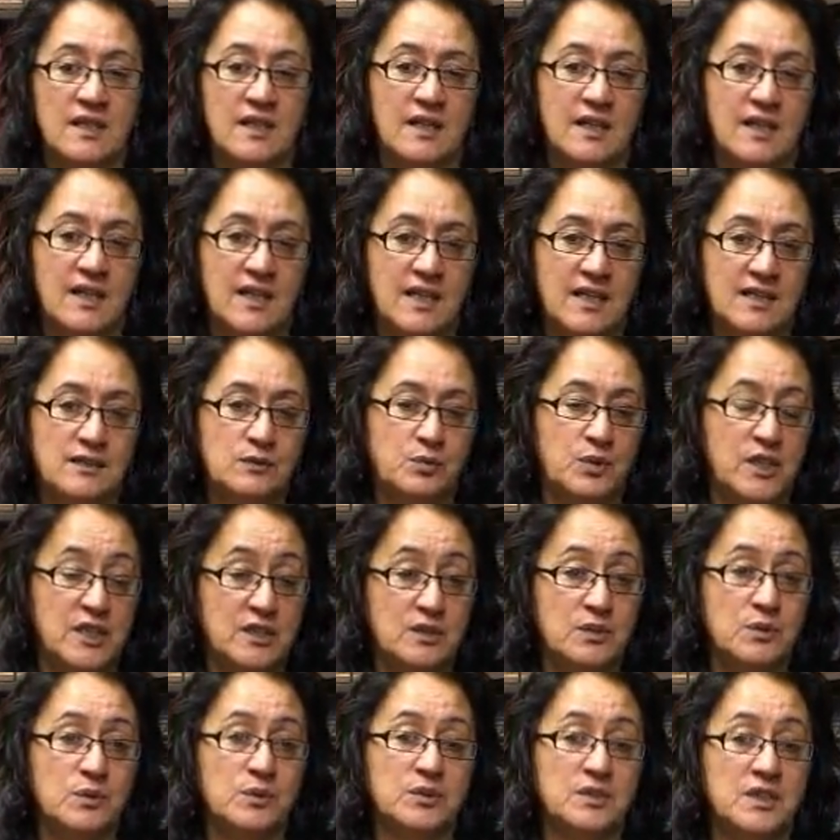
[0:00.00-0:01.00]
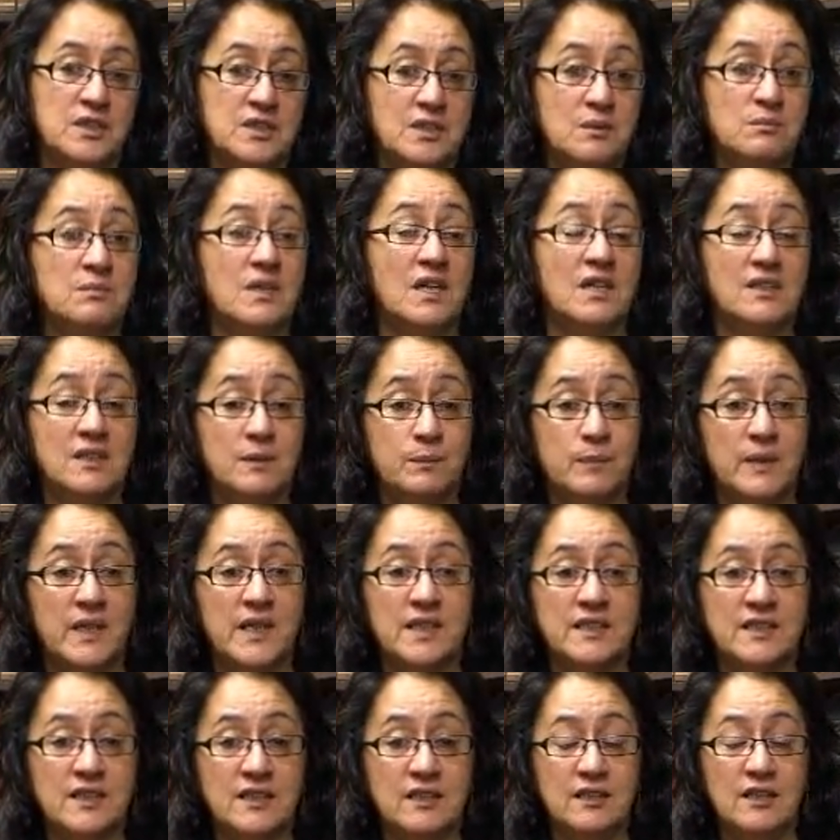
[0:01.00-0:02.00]
And we thought that the Māori
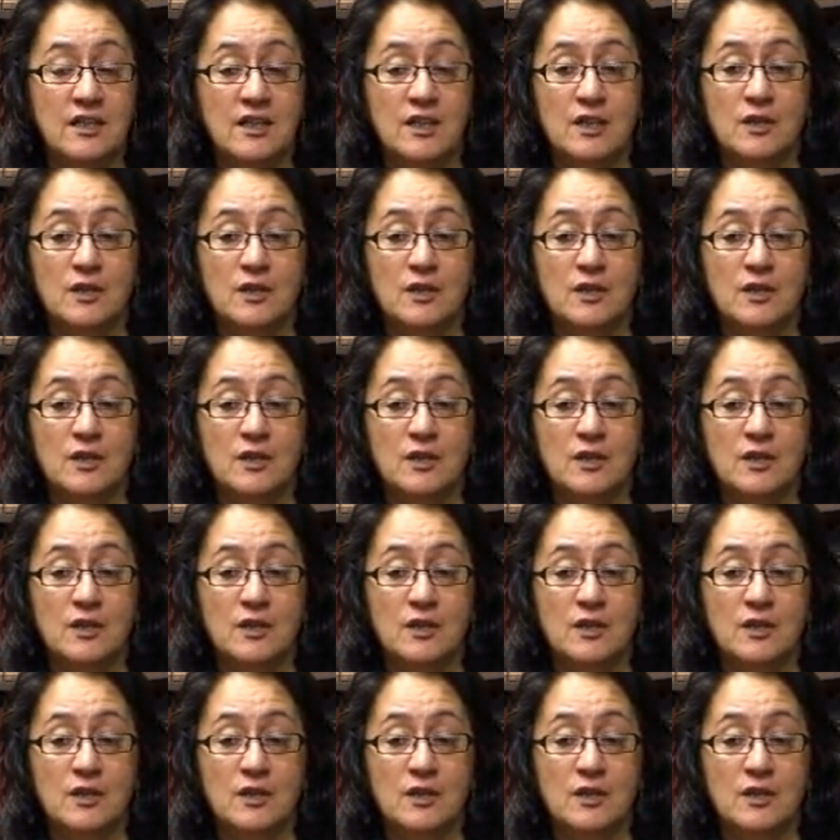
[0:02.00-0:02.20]
Party